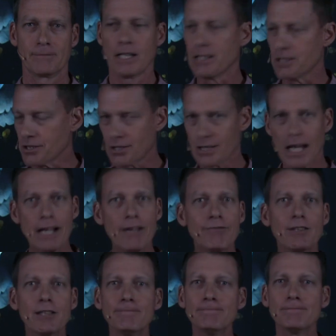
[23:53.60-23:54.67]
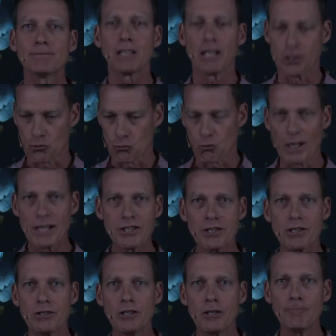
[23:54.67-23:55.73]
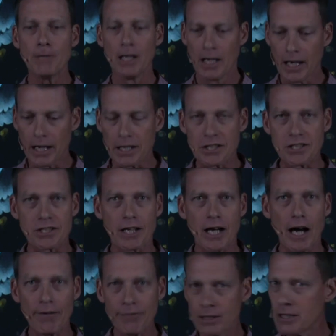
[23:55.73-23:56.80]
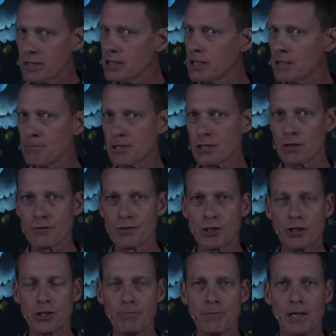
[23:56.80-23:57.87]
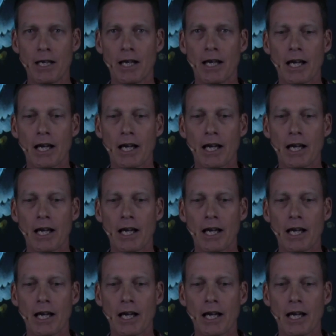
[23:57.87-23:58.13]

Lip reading: He saved them. He's rescued them. He's covenanted himself to them.